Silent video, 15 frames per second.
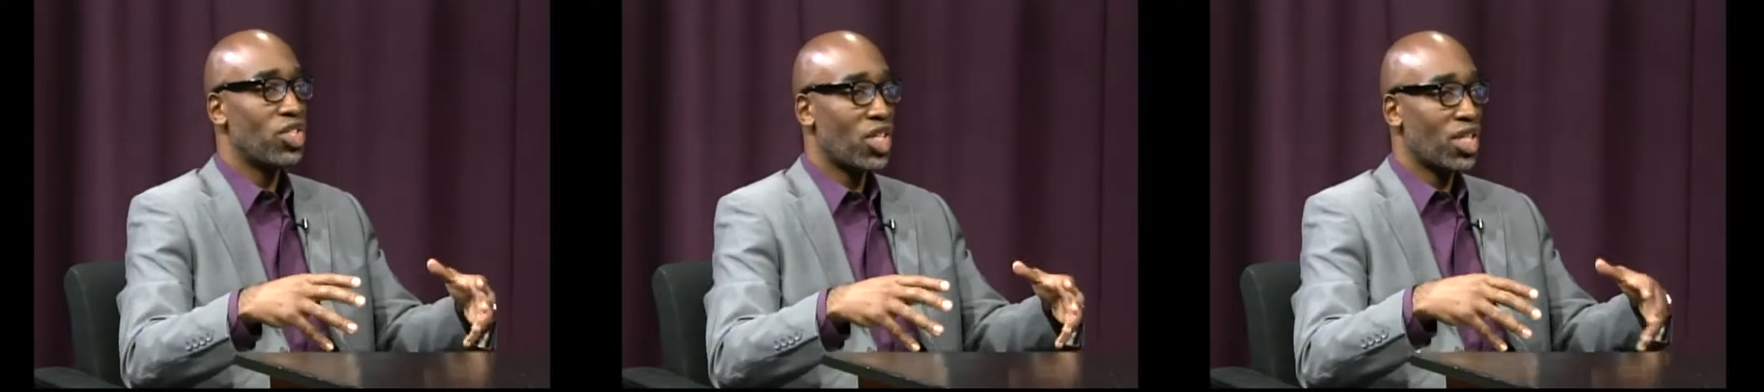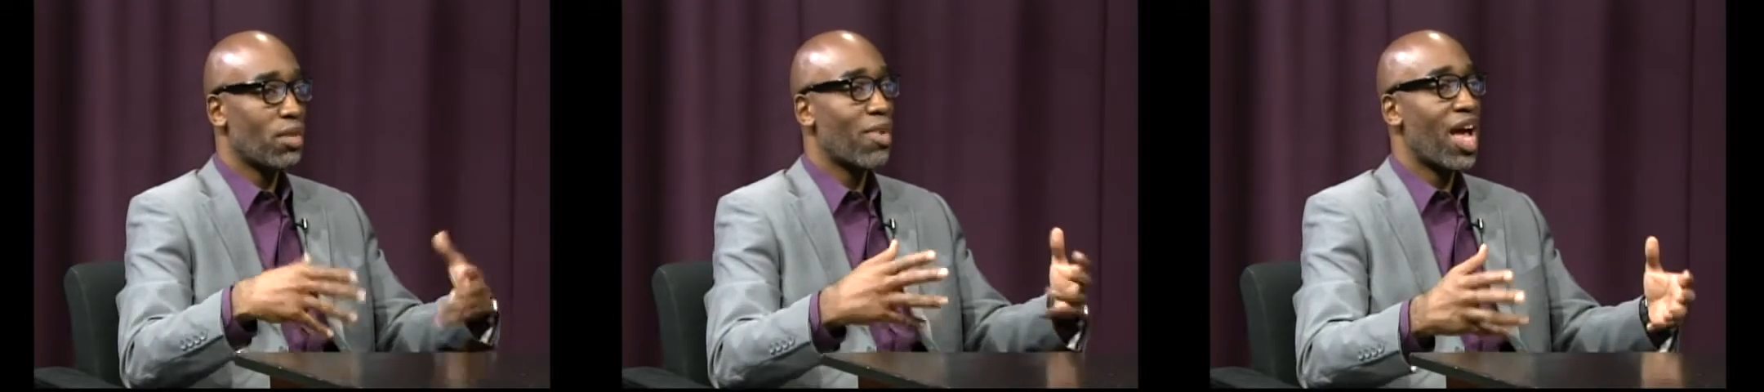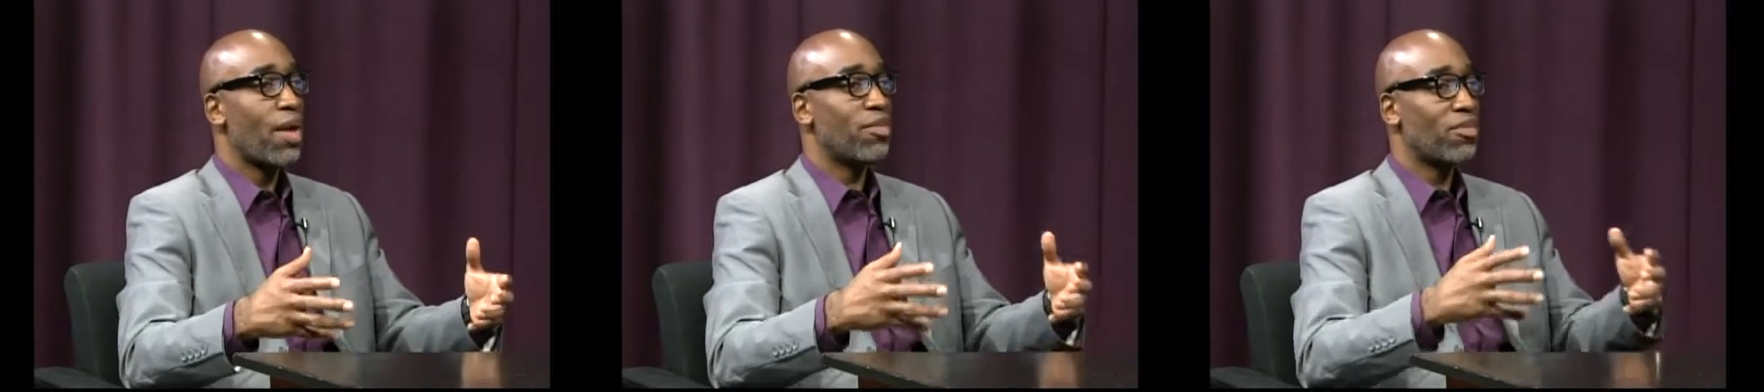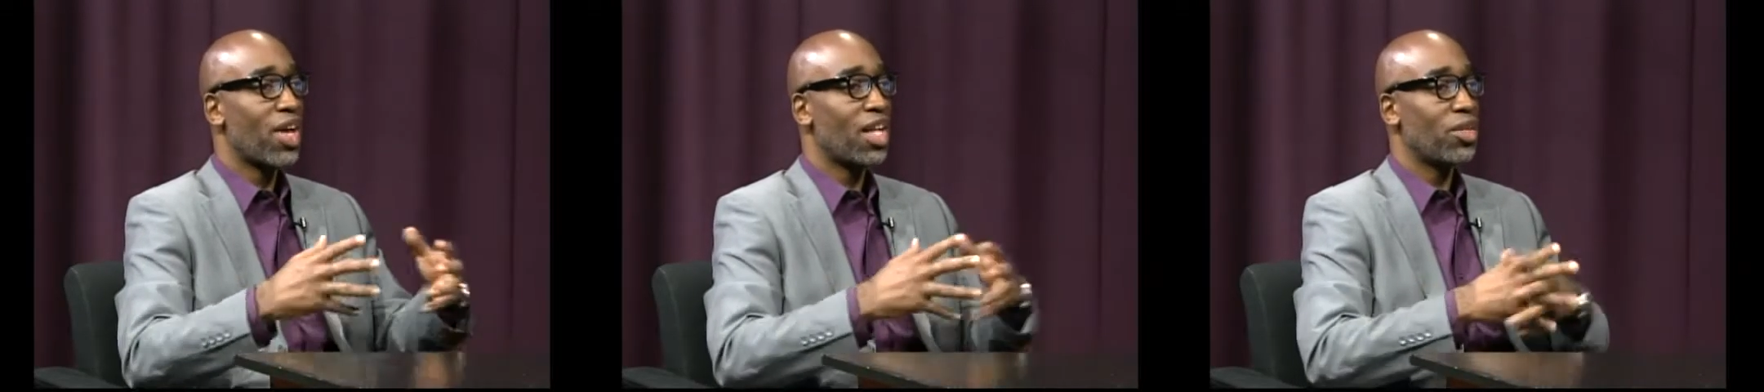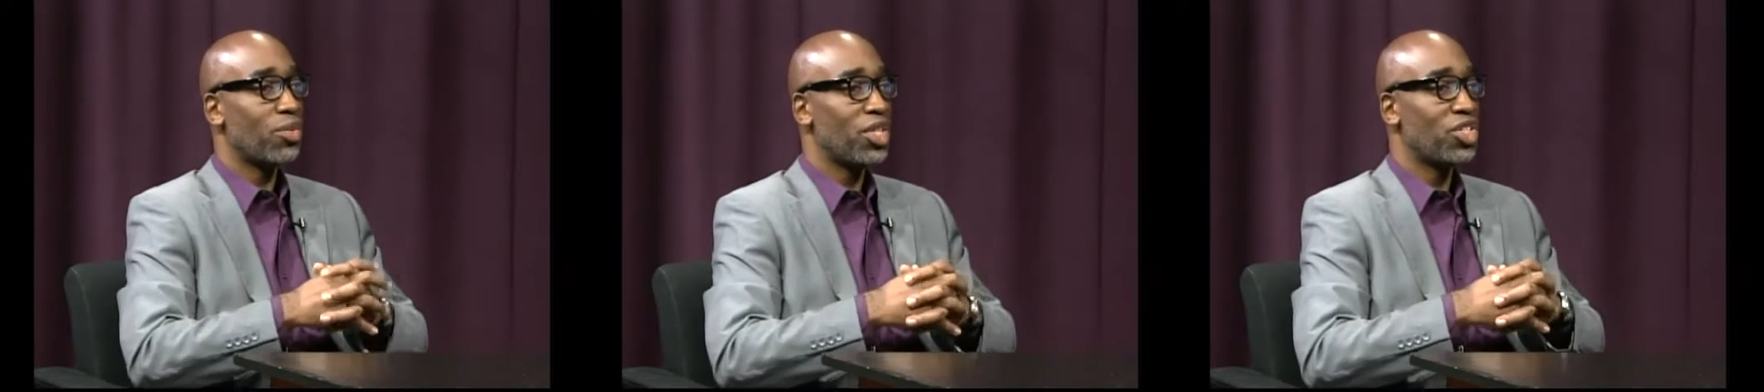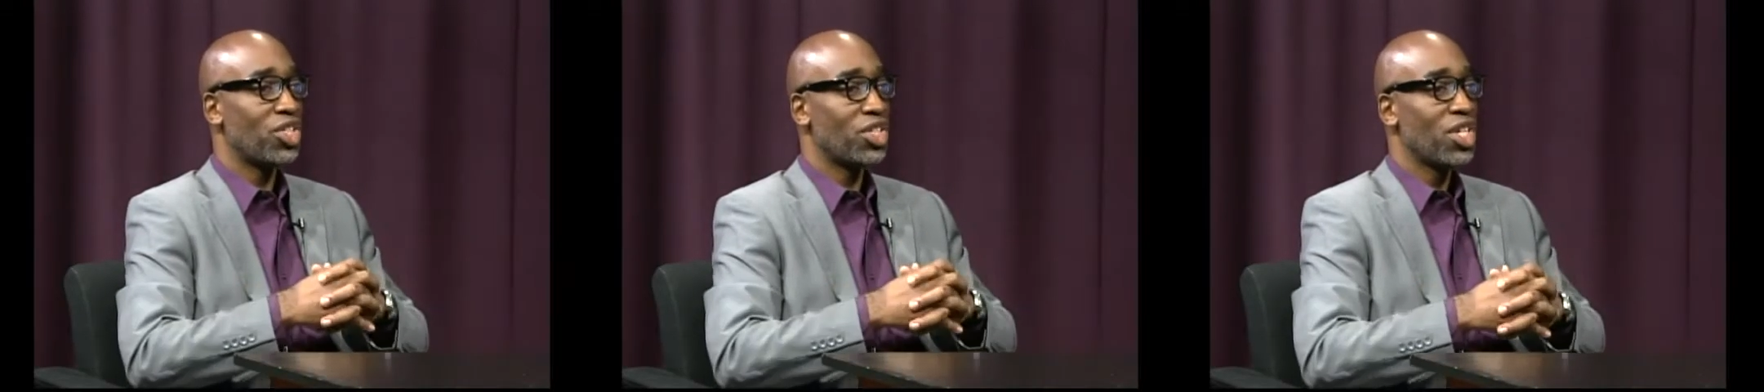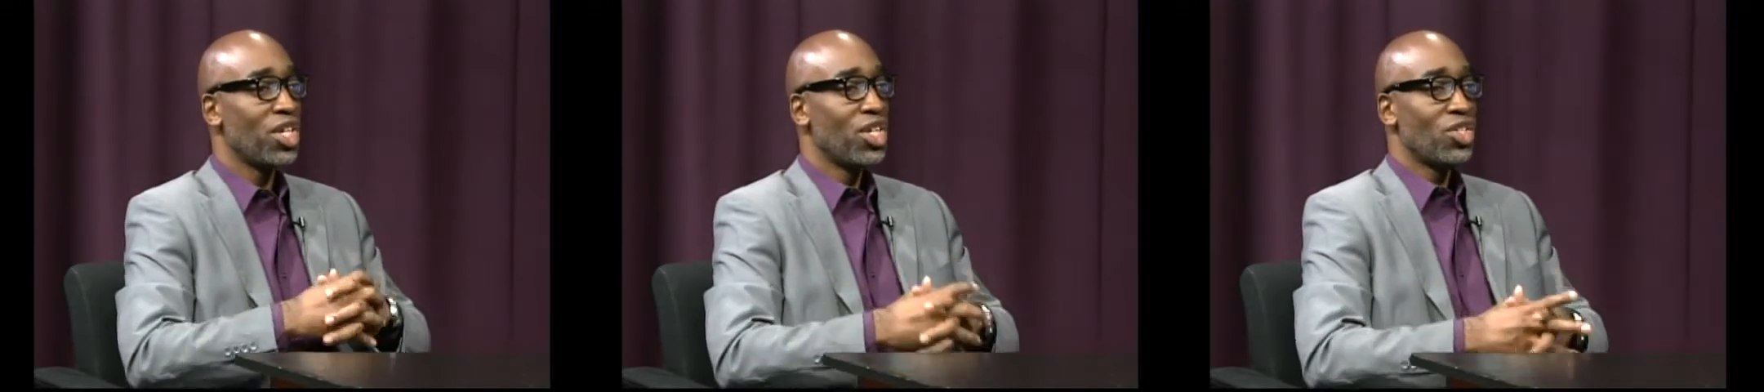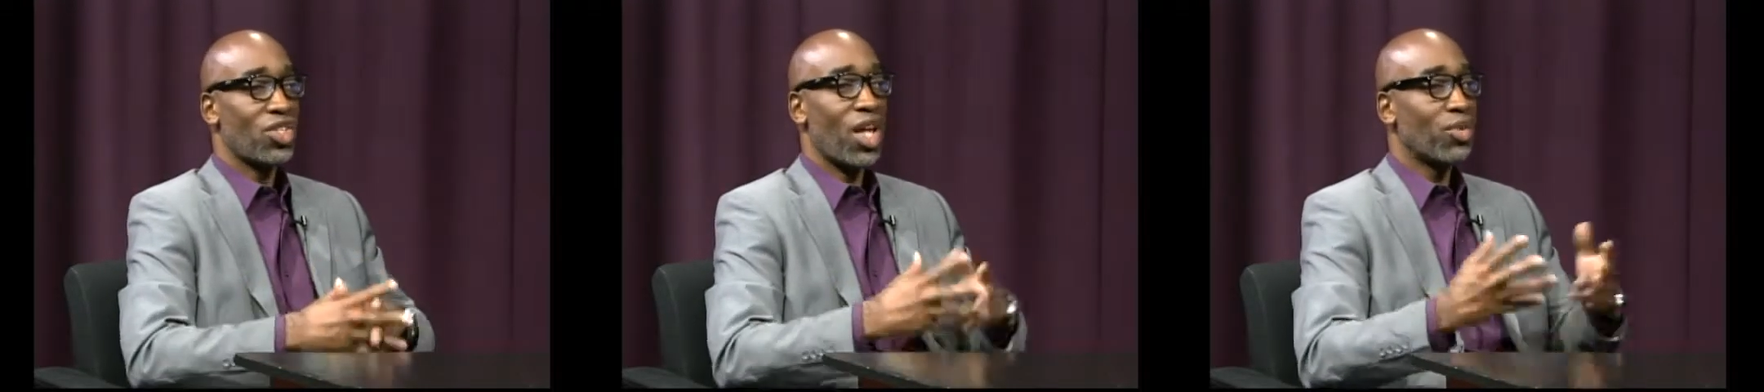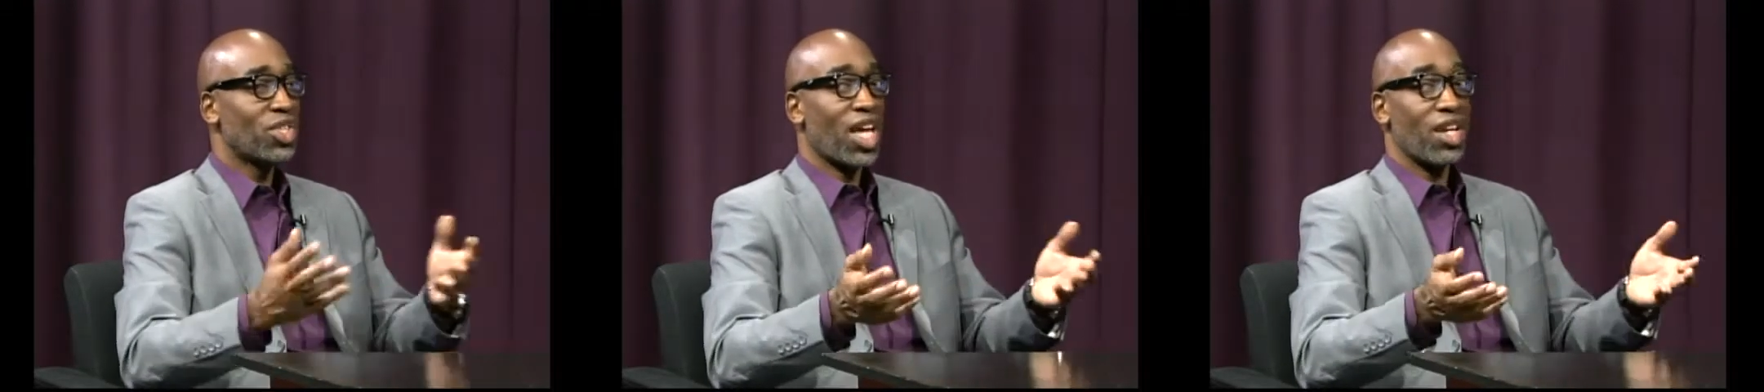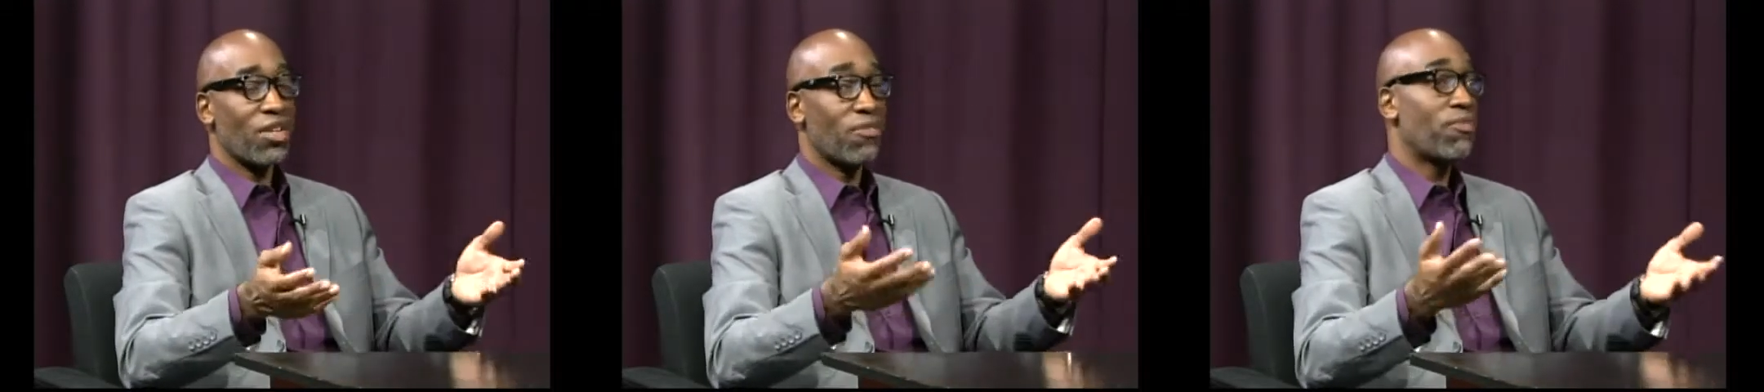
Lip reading: the Miami Valley region. So that was kind of